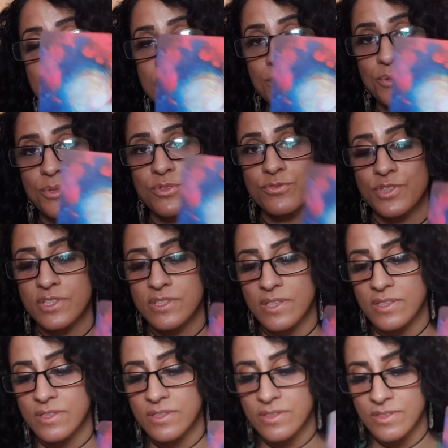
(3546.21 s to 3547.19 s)
perfect, and
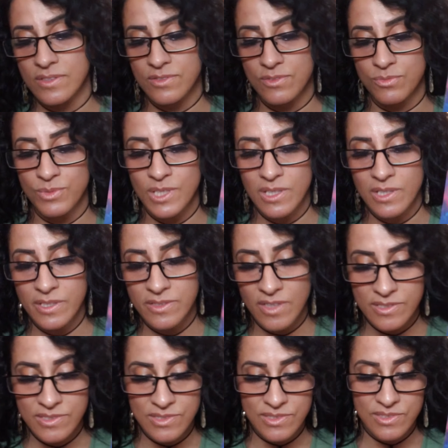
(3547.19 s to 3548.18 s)
it really
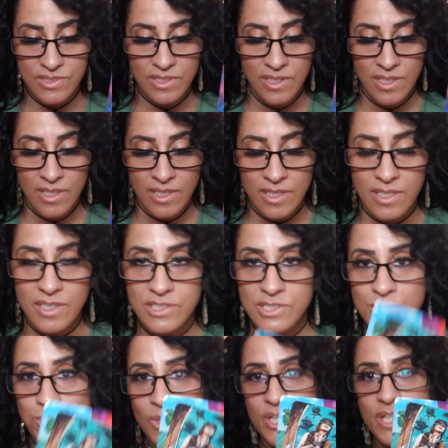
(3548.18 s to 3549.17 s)
does
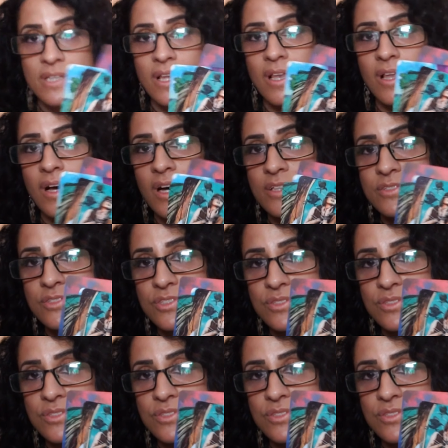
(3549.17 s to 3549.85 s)
explain a lot